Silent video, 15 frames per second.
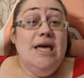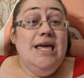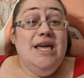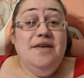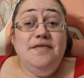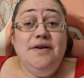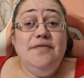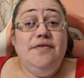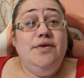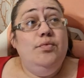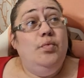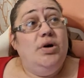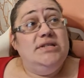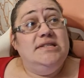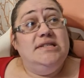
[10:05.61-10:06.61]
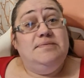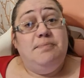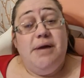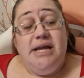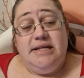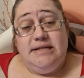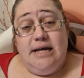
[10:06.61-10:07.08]
Even if you, once it's
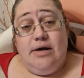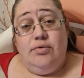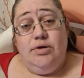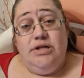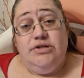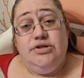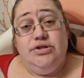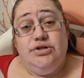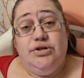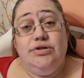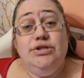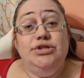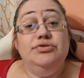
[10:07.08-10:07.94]
baked down into dirt,